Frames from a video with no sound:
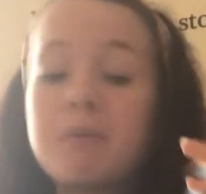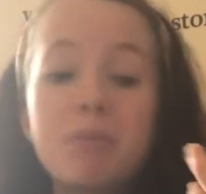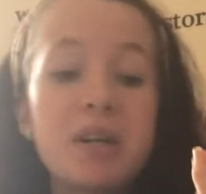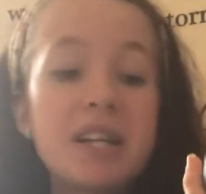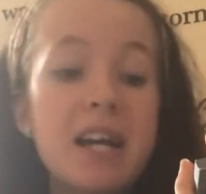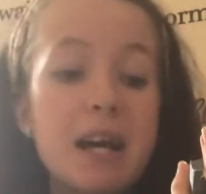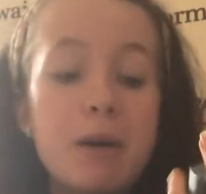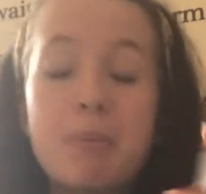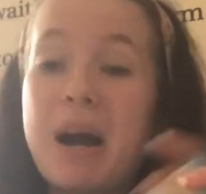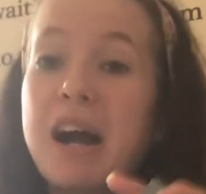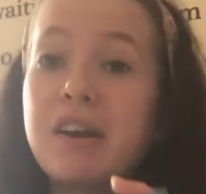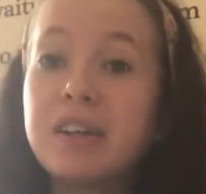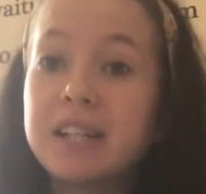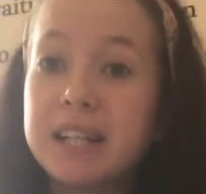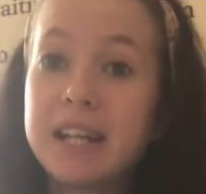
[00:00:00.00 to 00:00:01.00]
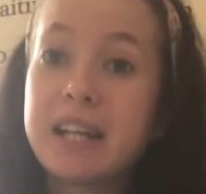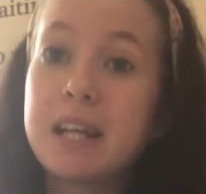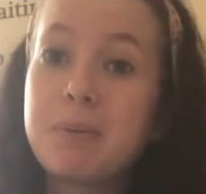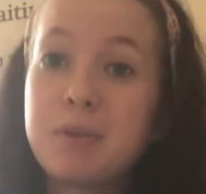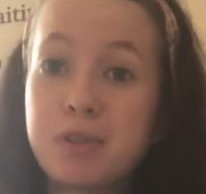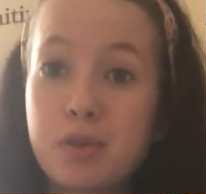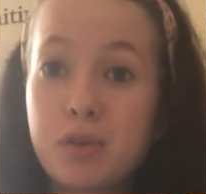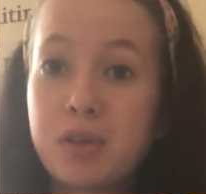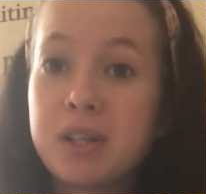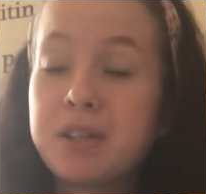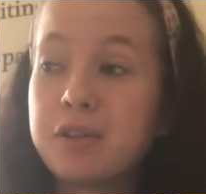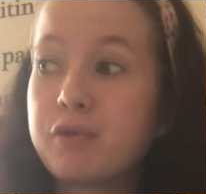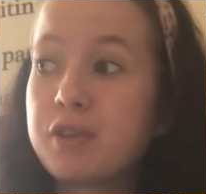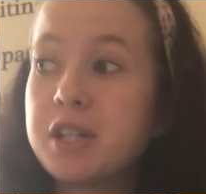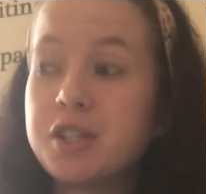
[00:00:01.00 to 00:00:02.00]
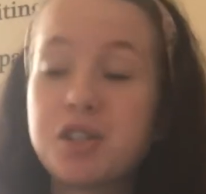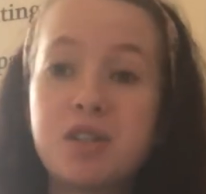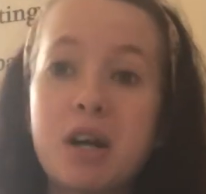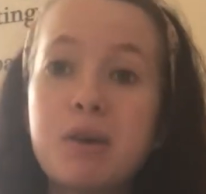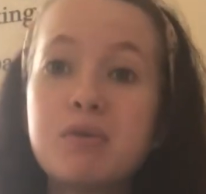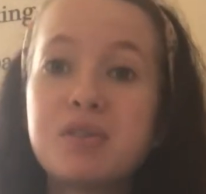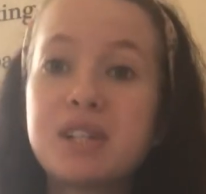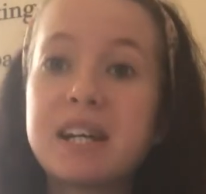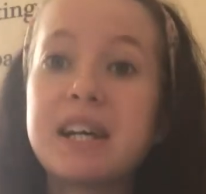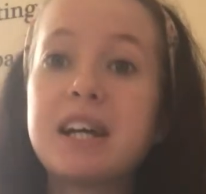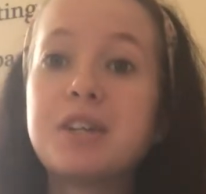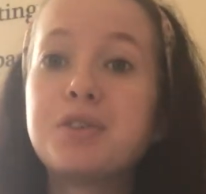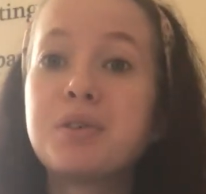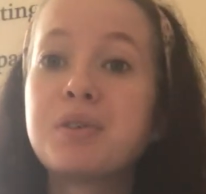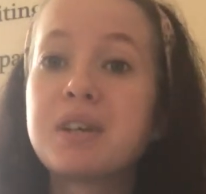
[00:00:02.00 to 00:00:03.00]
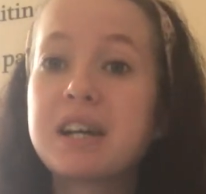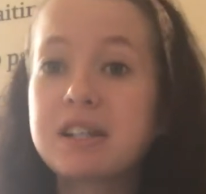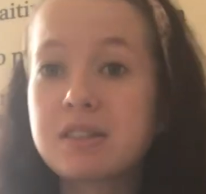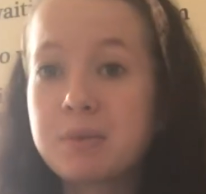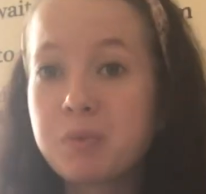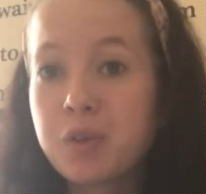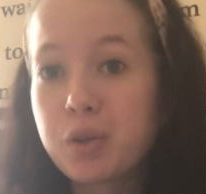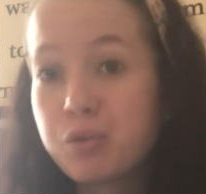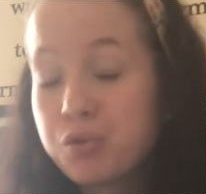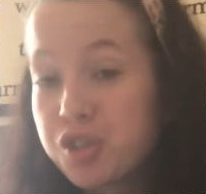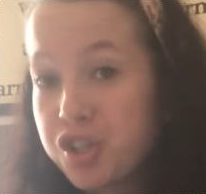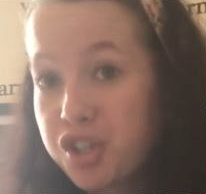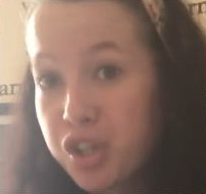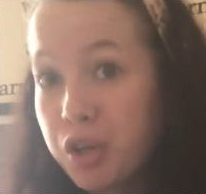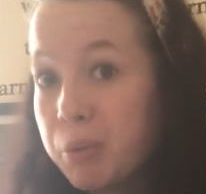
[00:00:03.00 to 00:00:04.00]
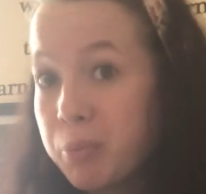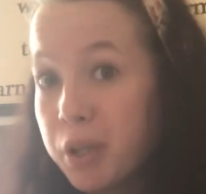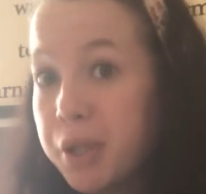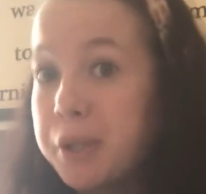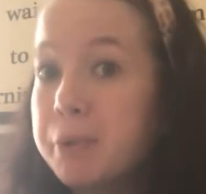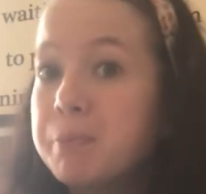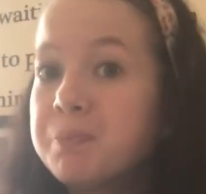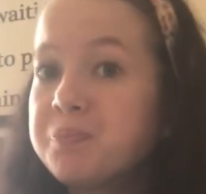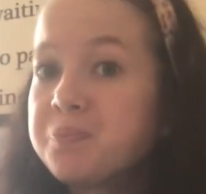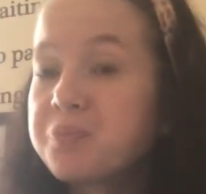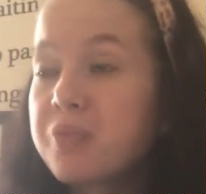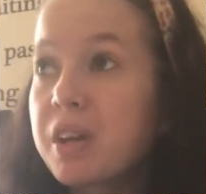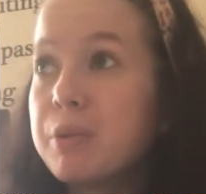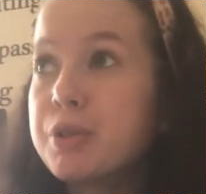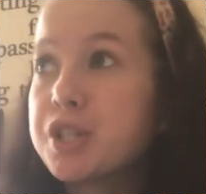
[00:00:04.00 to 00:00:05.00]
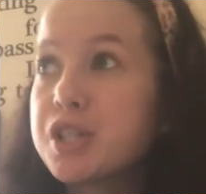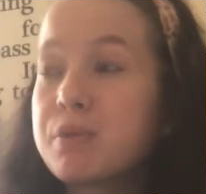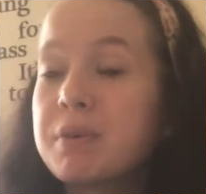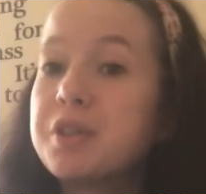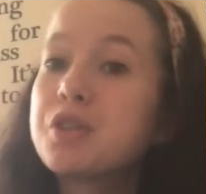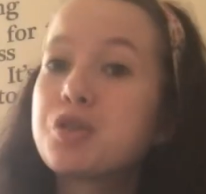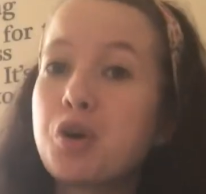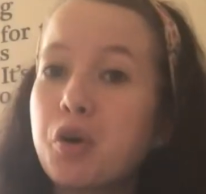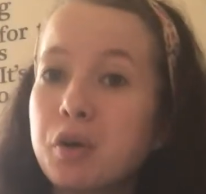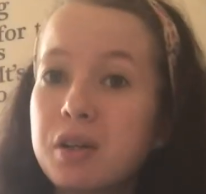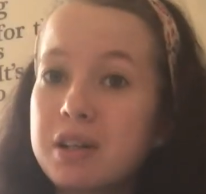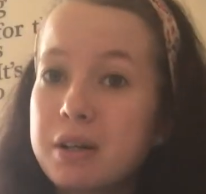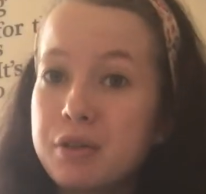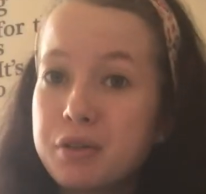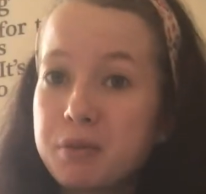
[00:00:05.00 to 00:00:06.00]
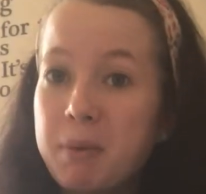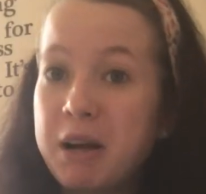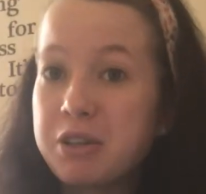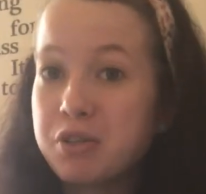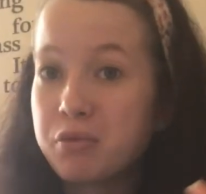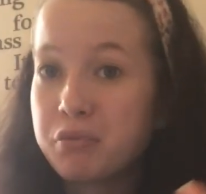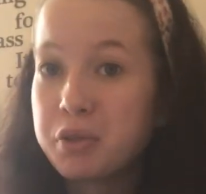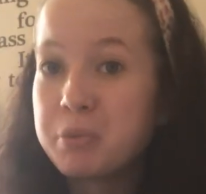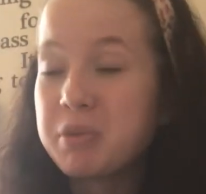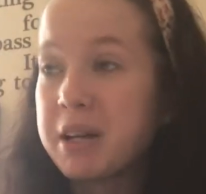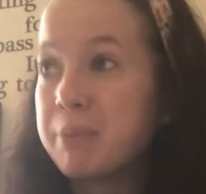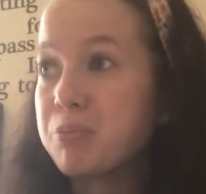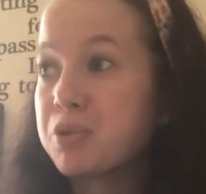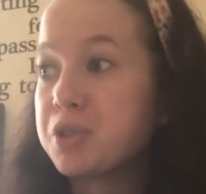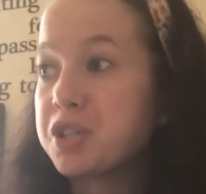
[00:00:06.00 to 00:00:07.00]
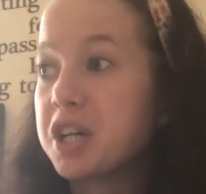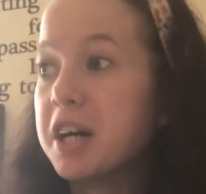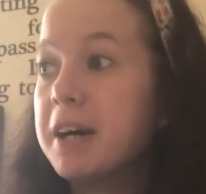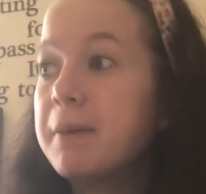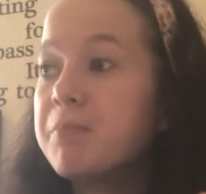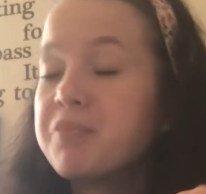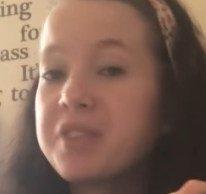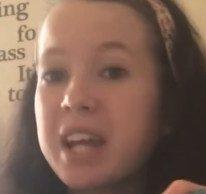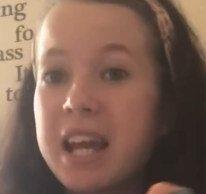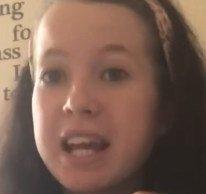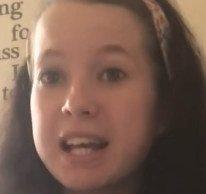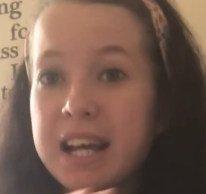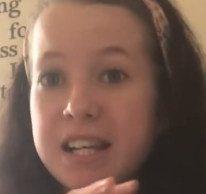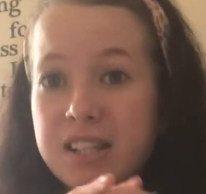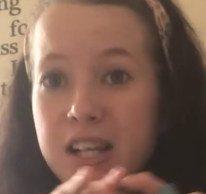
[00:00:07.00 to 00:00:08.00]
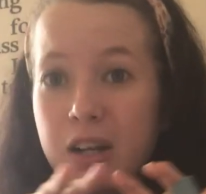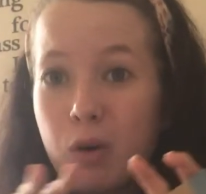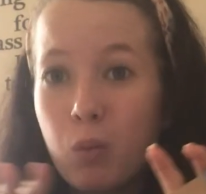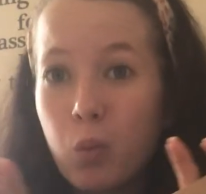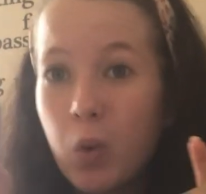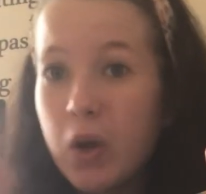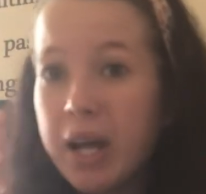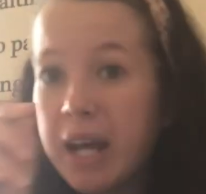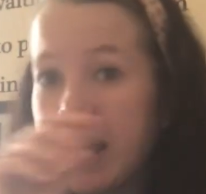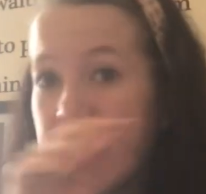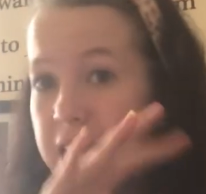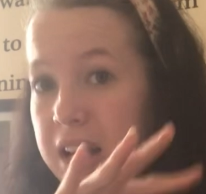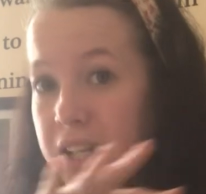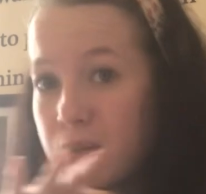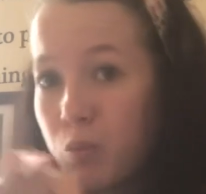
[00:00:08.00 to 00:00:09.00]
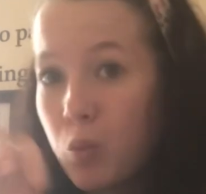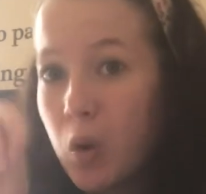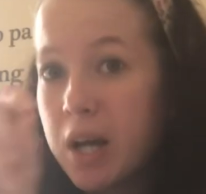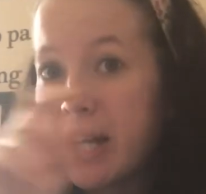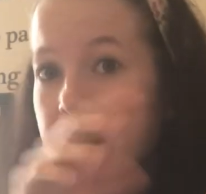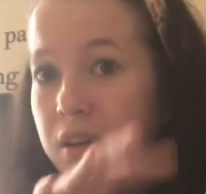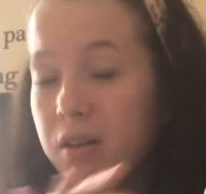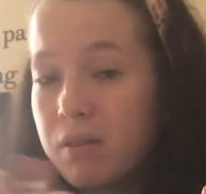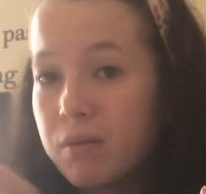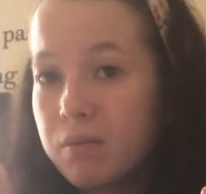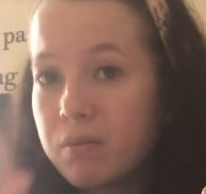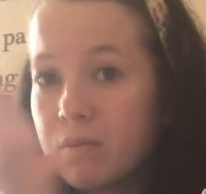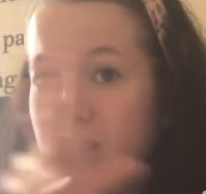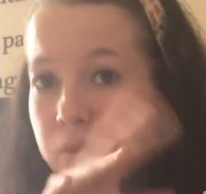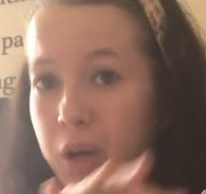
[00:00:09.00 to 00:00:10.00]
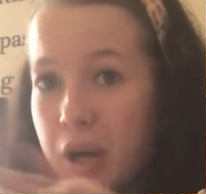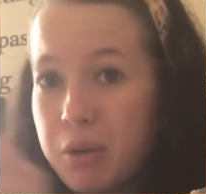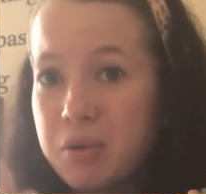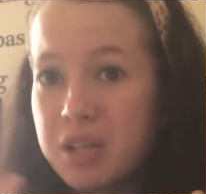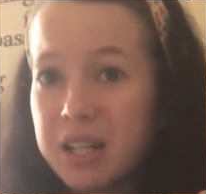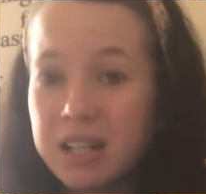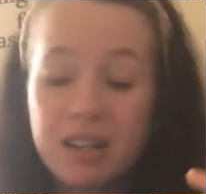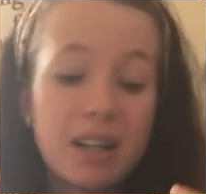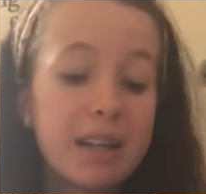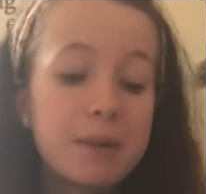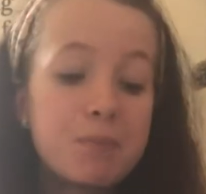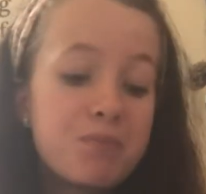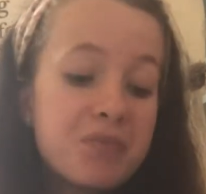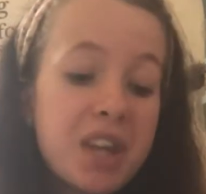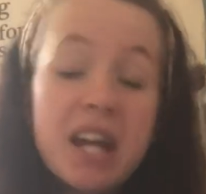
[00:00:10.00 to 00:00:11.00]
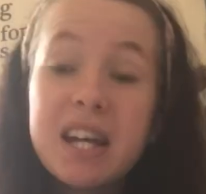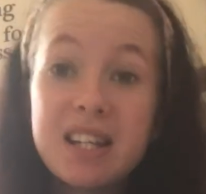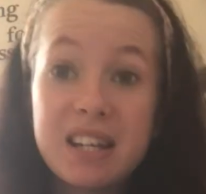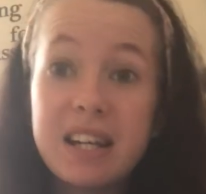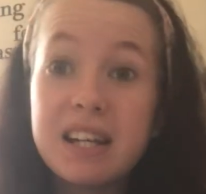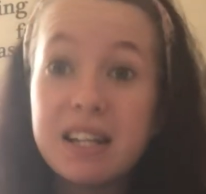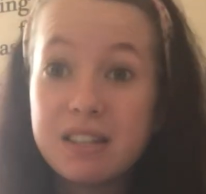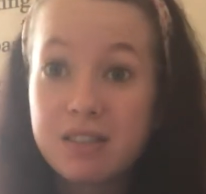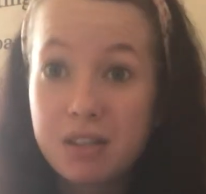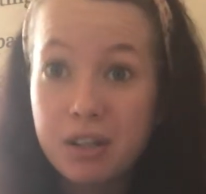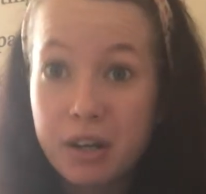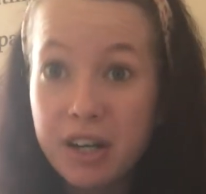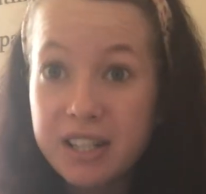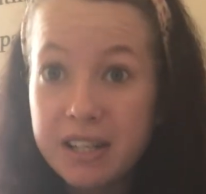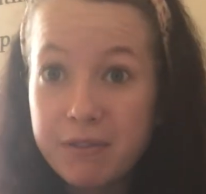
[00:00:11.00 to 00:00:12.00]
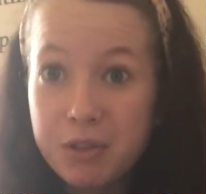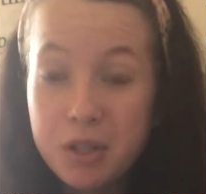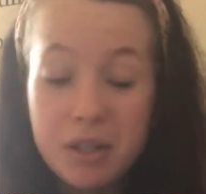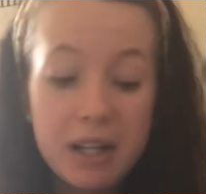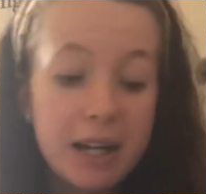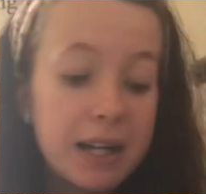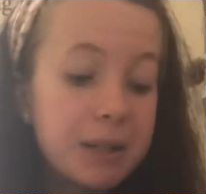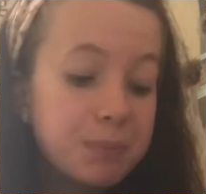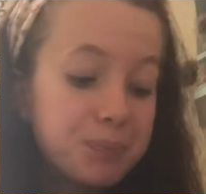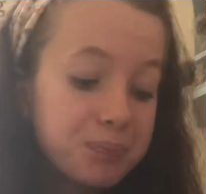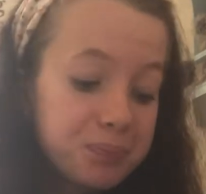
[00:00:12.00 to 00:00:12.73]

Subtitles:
But yeah, apparently keeping chocolate in the fridge dulls it, and you can get something called sugar bloom, which is when the chocolate goes back to room temperature, it gets like a weird white coating. Like, yeah, so I never knew that.